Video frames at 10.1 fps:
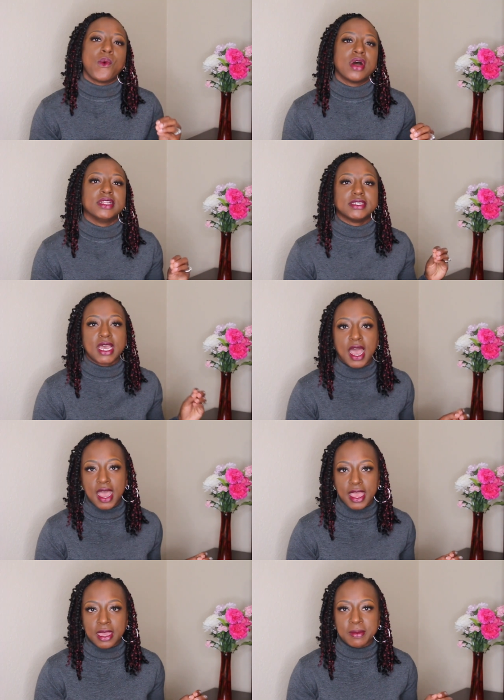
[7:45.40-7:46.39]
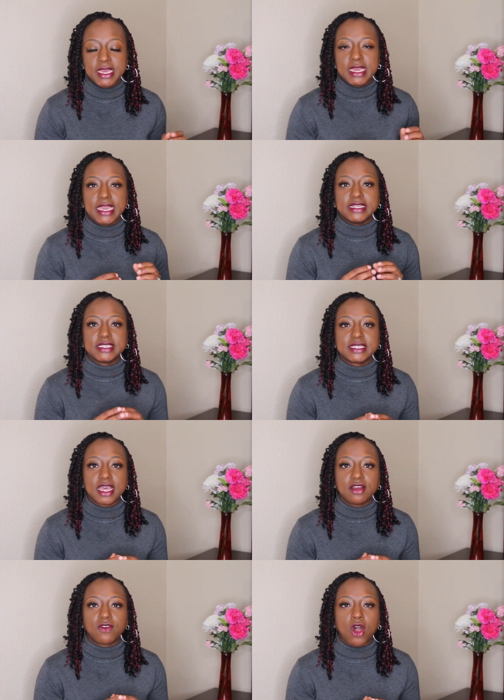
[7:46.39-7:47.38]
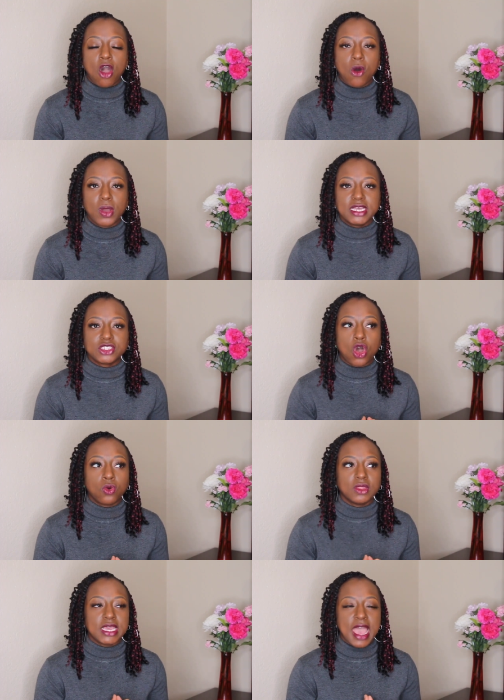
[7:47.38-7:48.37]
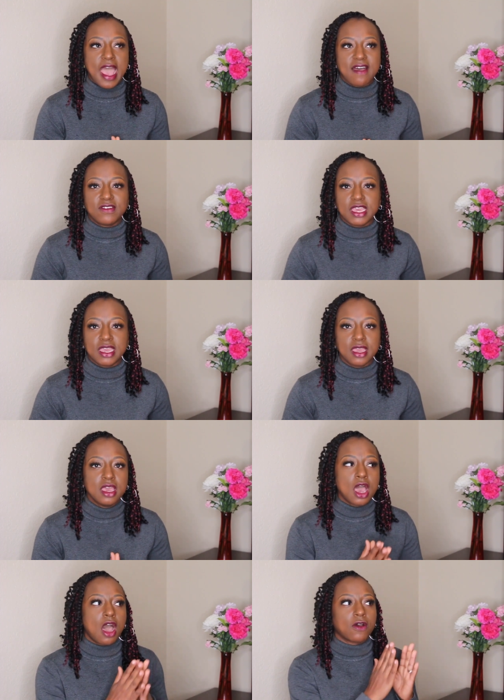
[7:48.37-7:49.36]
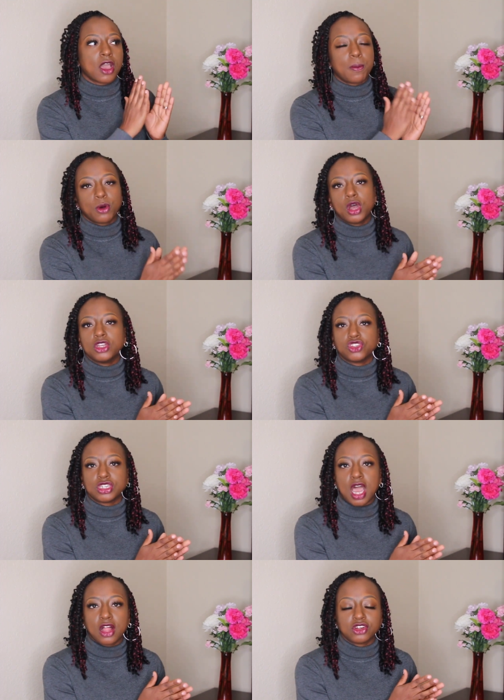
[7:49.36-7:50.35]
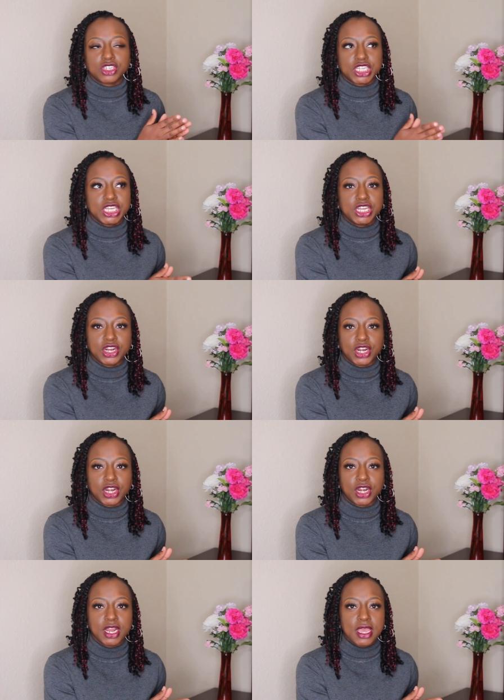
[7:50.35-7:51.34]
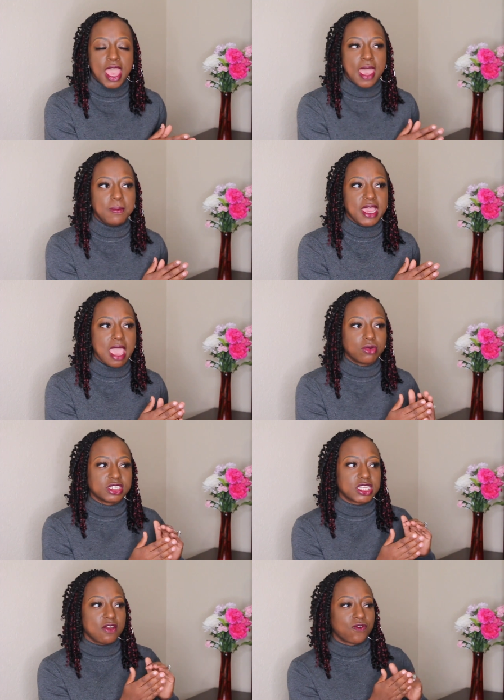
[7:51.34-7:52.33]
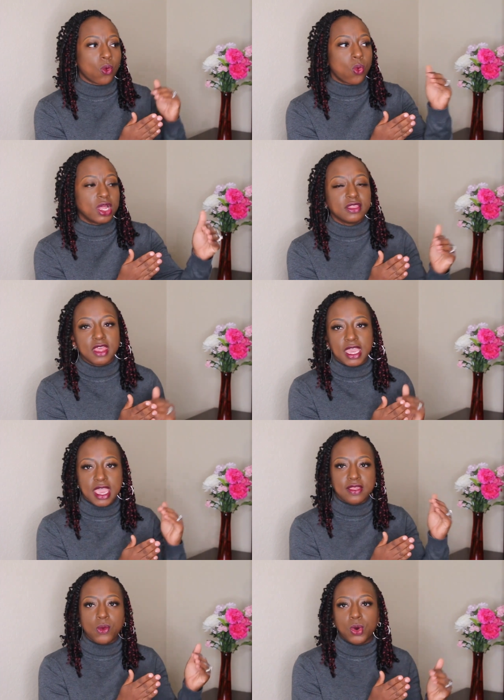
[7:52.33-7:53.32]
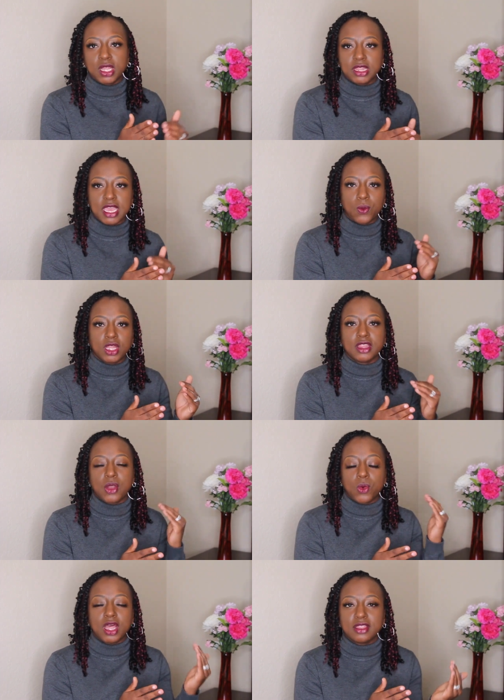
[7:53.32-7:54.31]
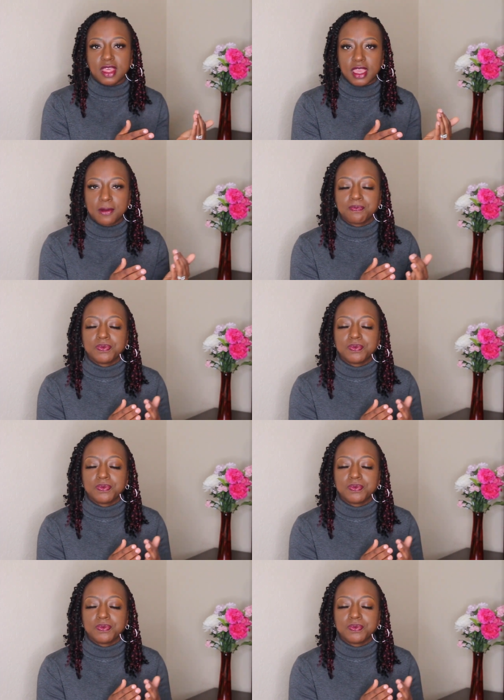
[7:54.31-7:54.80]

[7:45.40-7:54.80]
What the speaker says: one time, instead of always only having a couple $100s here and being able to save for one thing and then one thing.